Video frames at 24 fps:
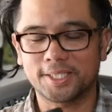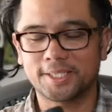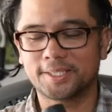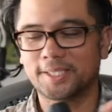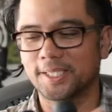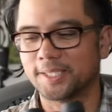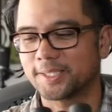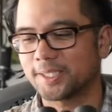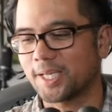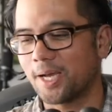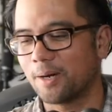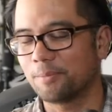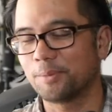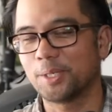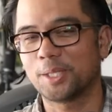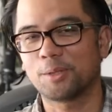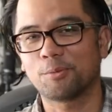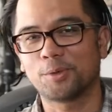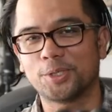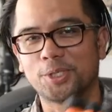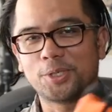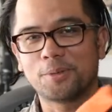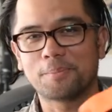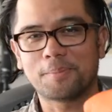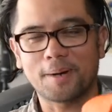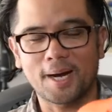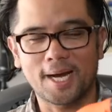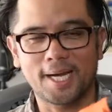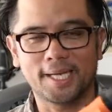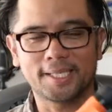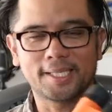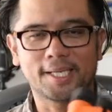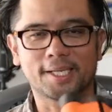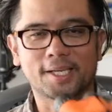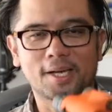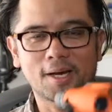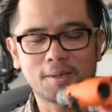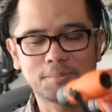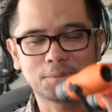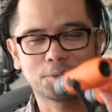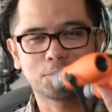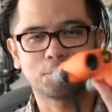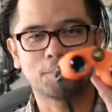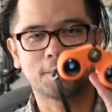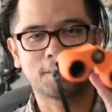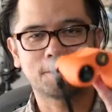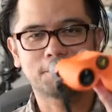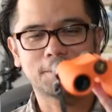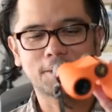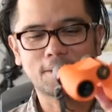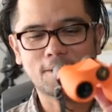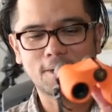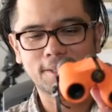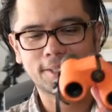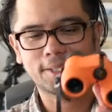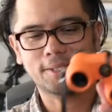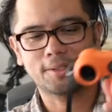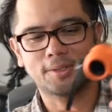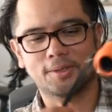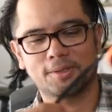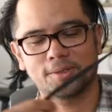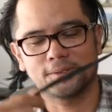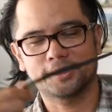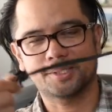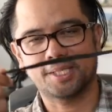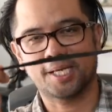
does this come with when you buy it? It comes with the binoculars,